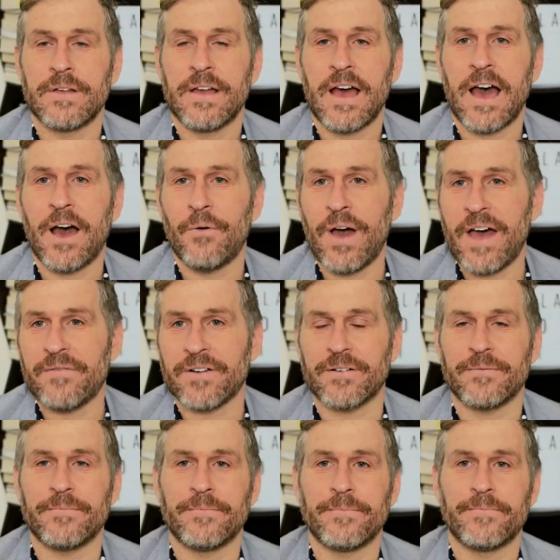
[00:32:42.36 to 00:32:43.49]
However,
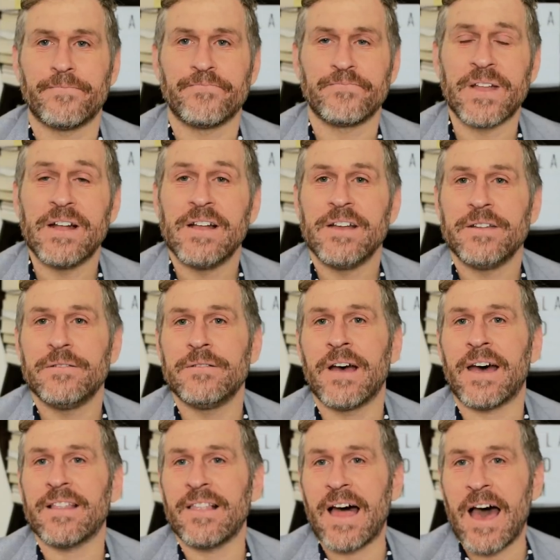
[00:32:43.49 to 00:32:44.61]
do
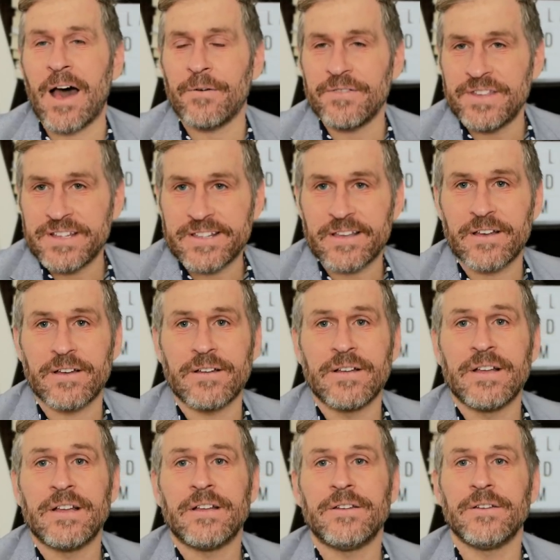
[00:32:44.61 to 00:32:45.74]
not allow this
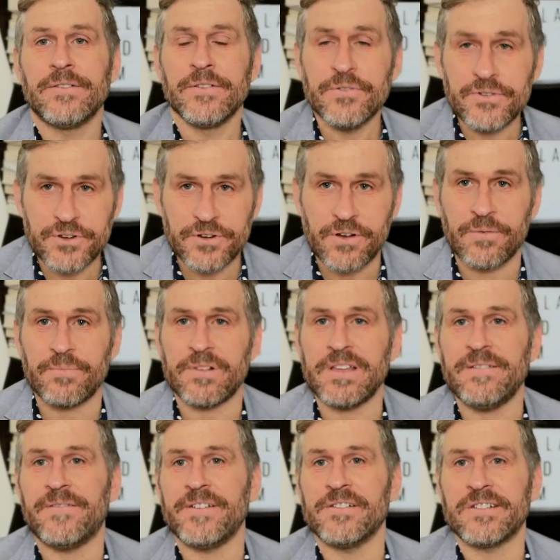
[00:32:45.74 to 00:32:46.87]
delusional
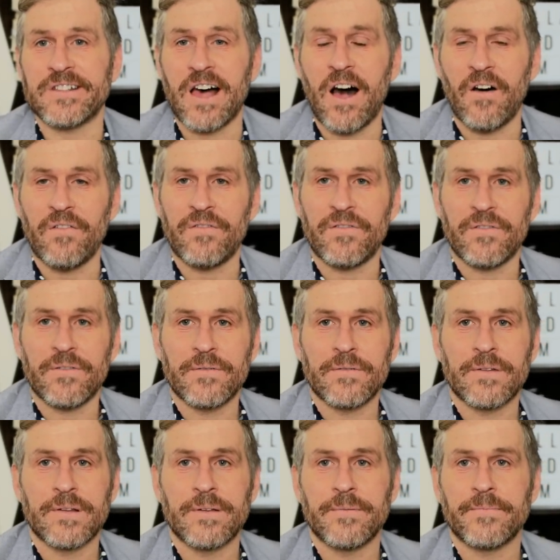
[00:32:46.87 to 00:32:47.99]
belief in yourself
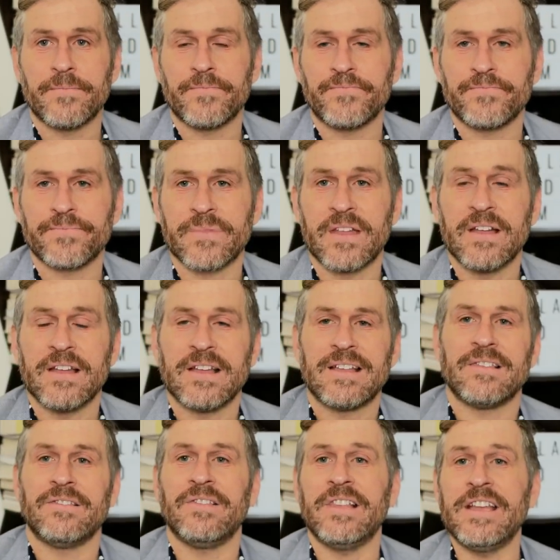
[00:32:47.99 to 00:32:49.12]

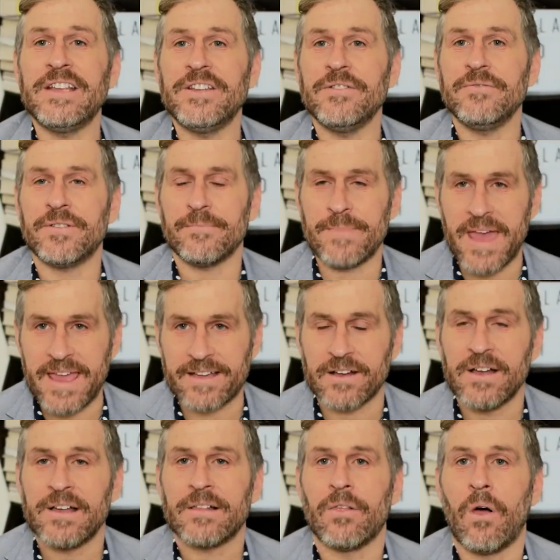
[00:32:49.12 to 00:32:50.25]
lead you to make
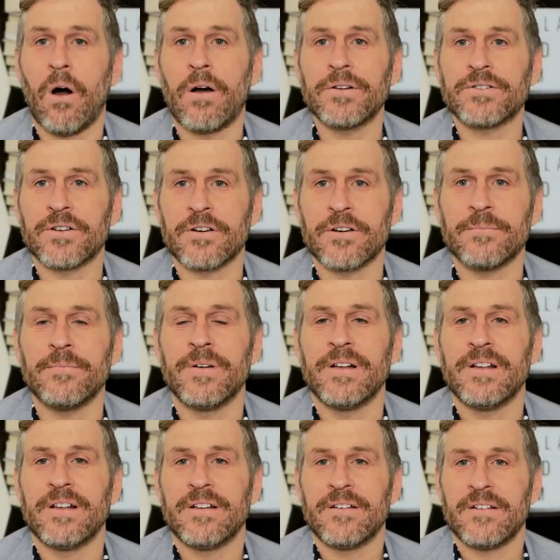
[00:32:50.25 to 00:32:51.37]
long-term
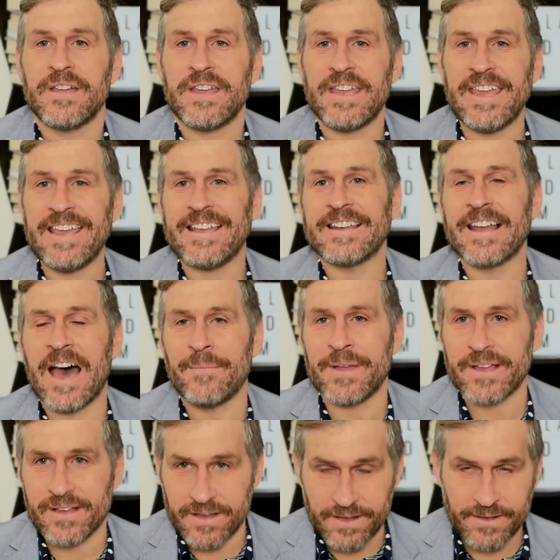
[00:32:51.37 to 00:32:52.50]

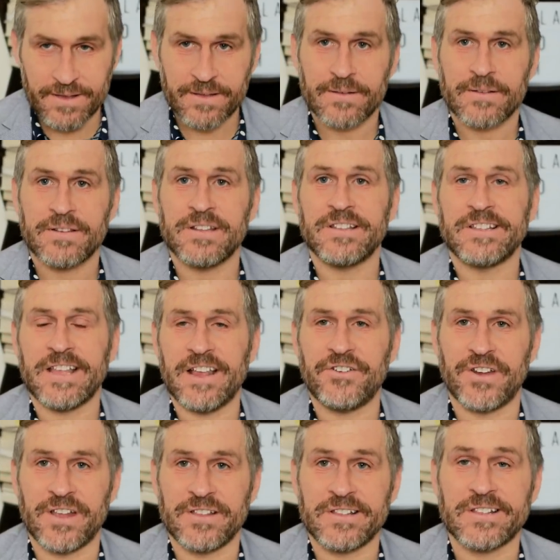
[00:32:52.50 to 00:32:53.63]
economic
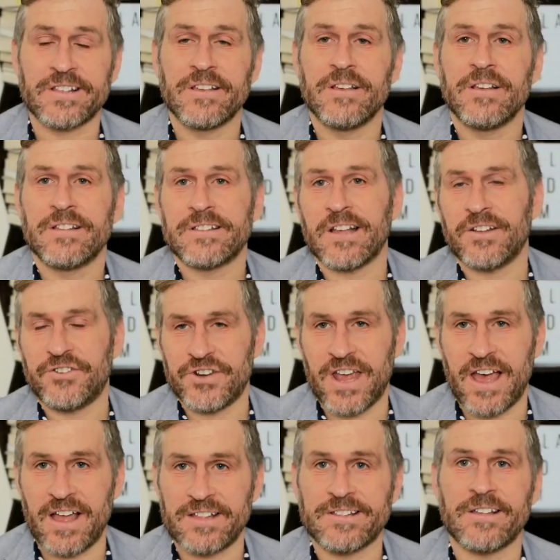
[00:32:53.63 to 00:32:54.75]
decisions, such
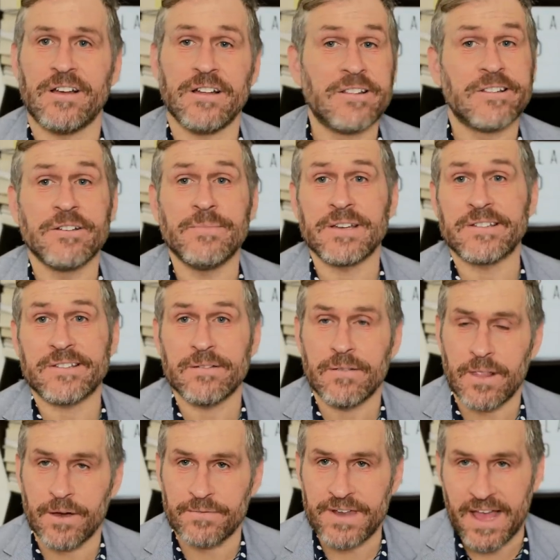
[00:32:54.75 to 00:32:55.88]
as assuming
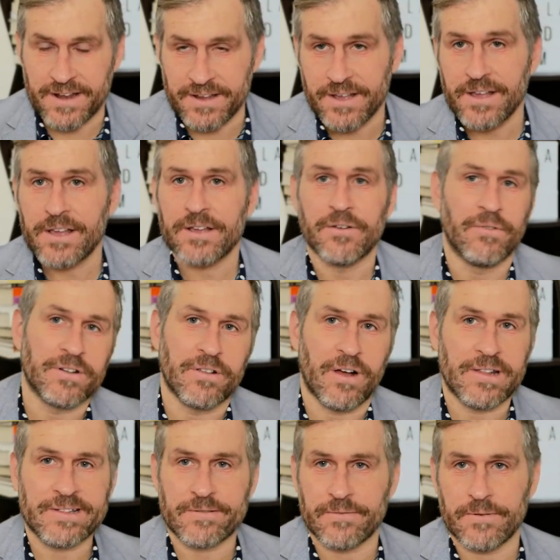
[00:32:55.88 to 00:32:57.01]
student loan debt, going to law
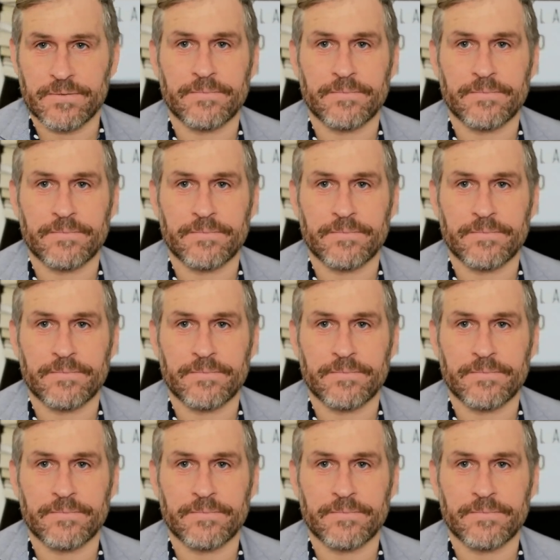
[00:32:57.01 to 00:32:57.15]
school.